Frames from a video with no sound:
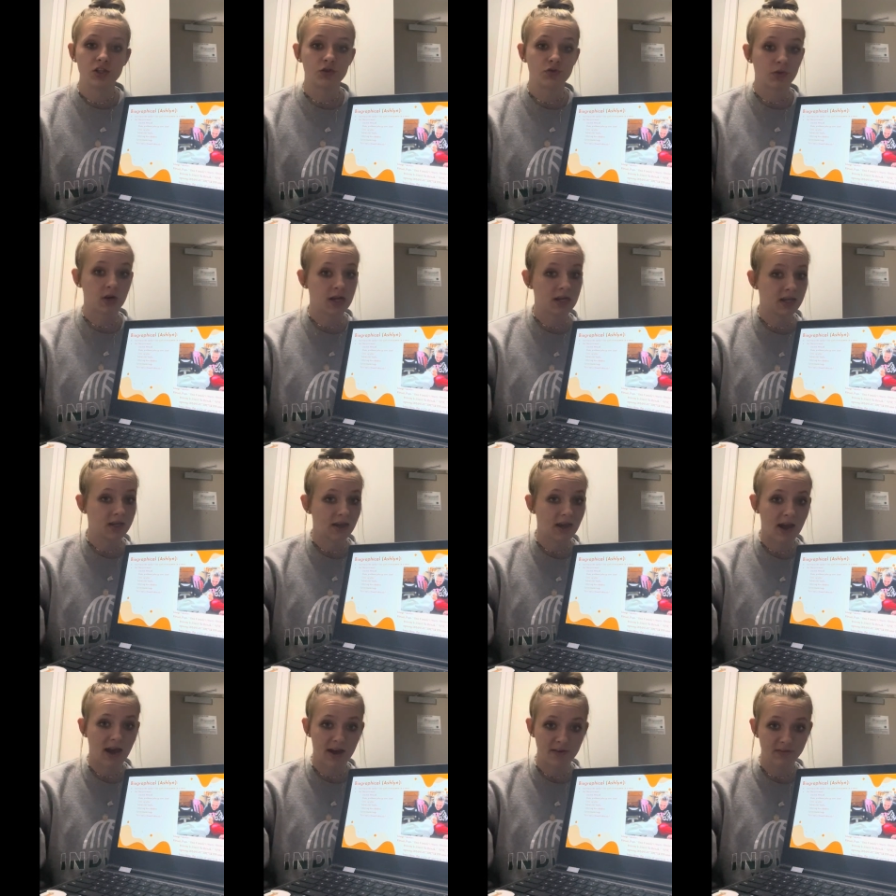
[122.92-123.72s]
drank
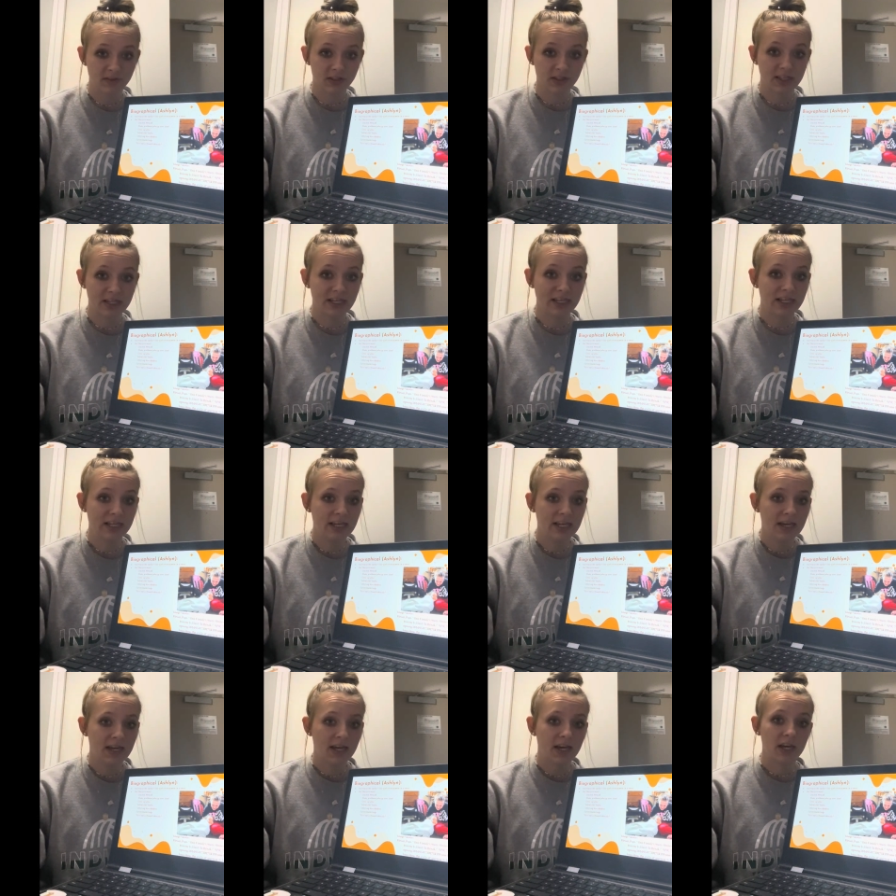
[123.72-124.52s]
heavily,
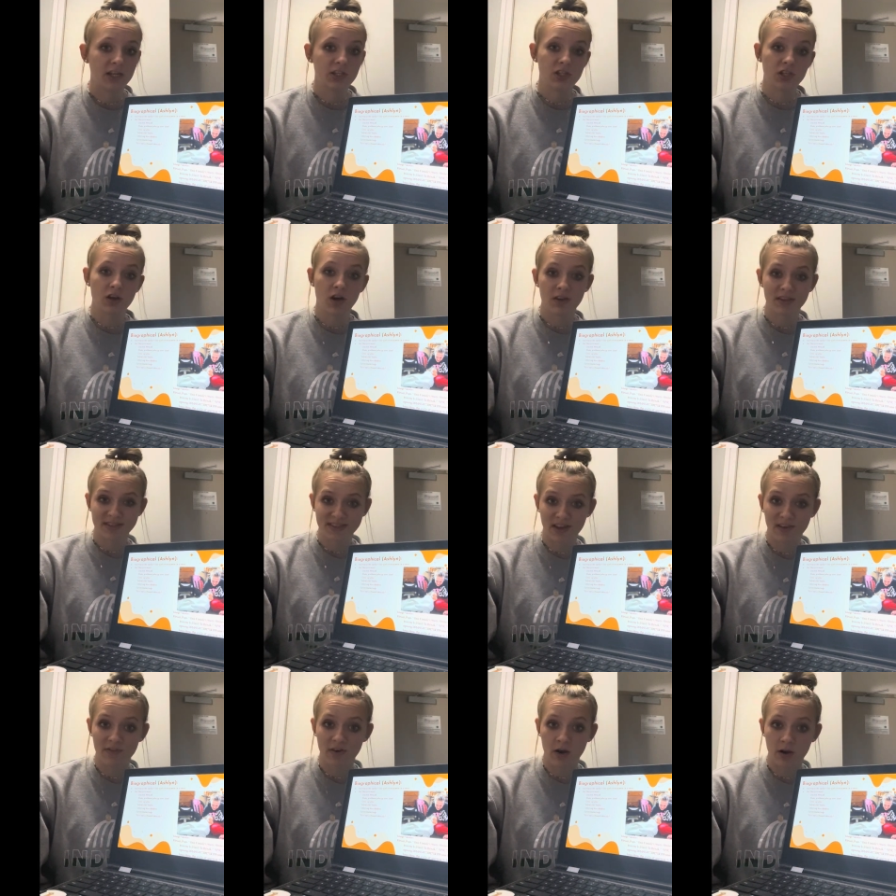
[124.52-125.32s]
and she caused
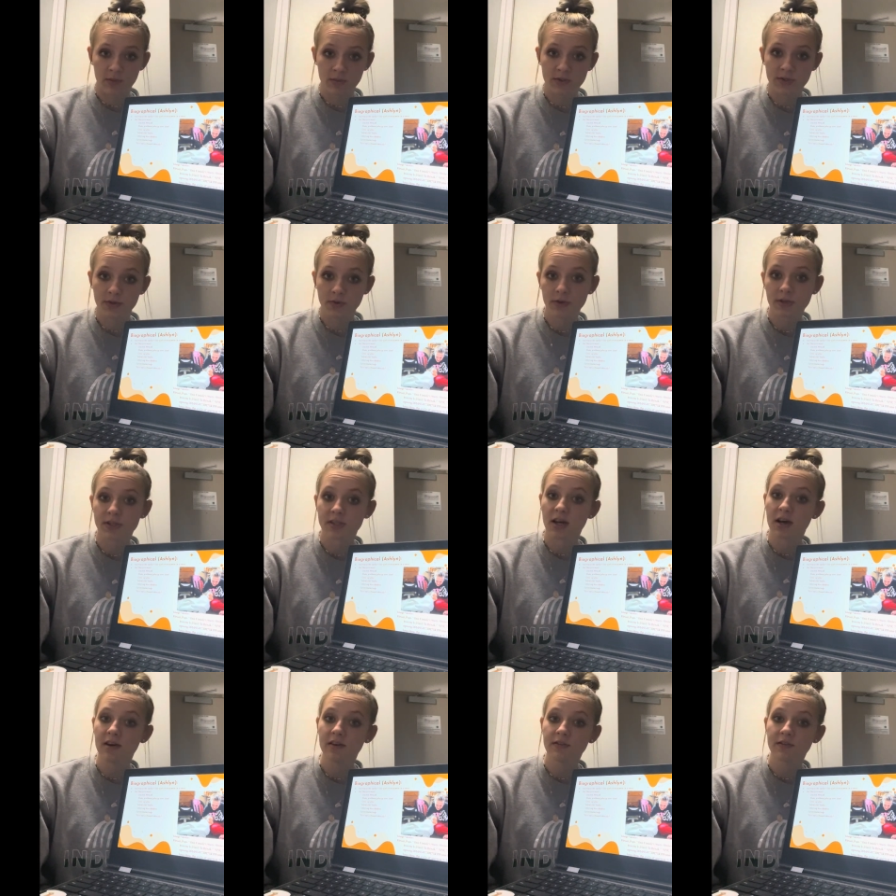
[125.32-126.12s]
self-harm to
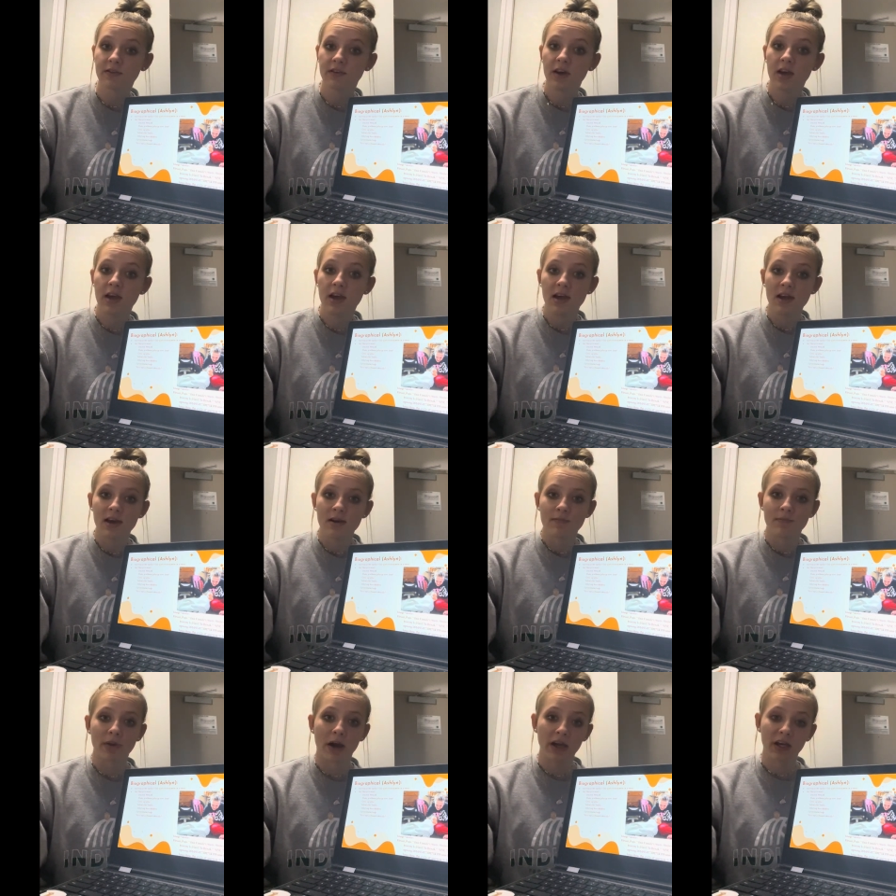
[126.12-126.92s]
herself
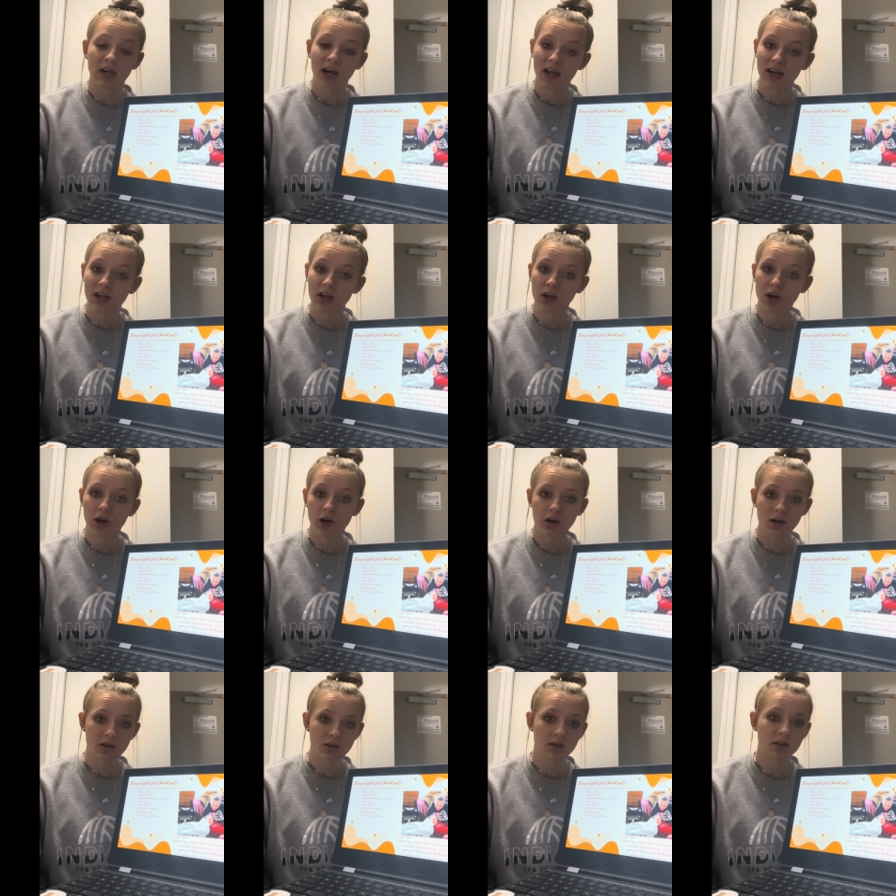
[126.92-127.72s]
by cutting
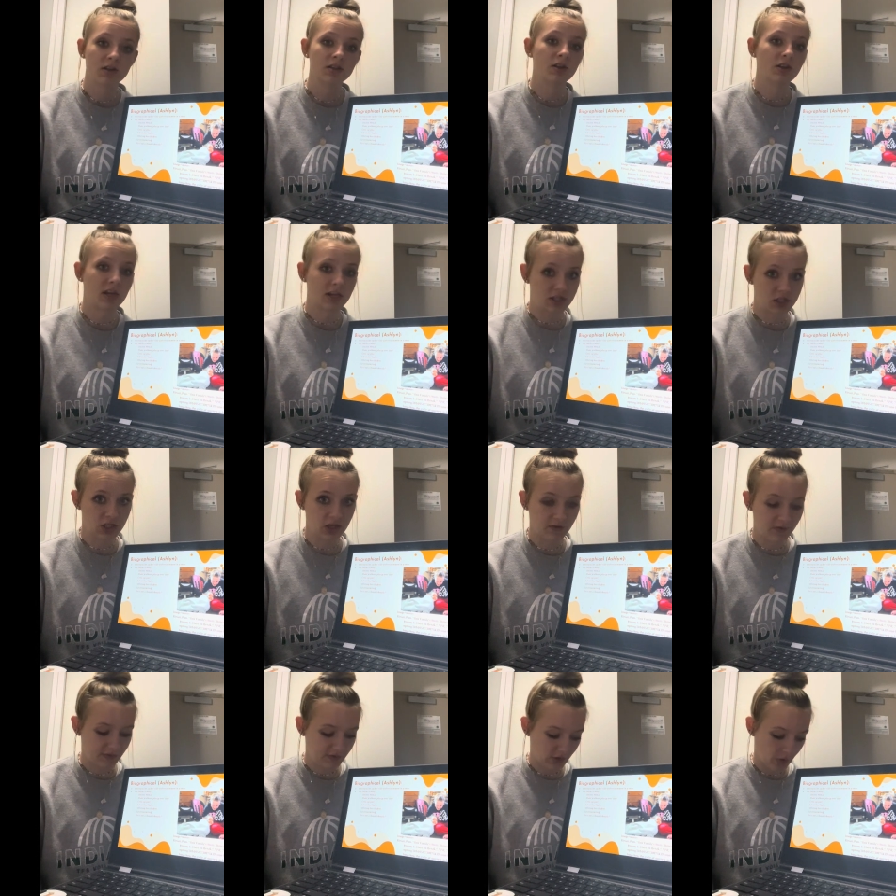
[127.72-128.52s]
her so that she
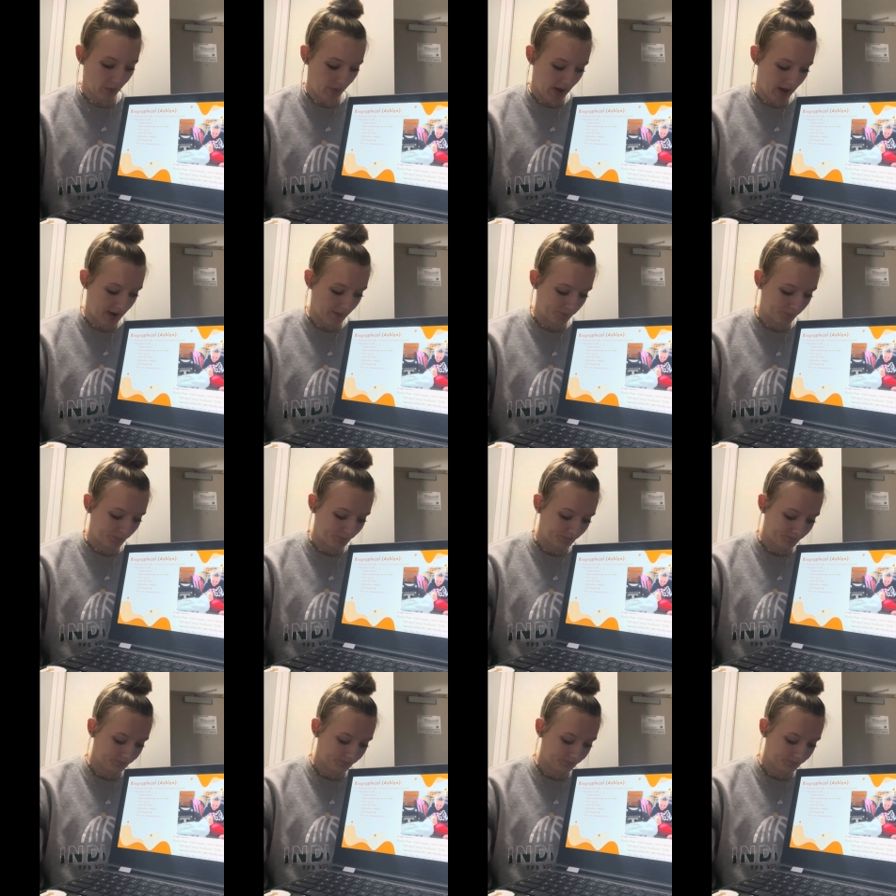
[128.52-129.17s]
can feel pain.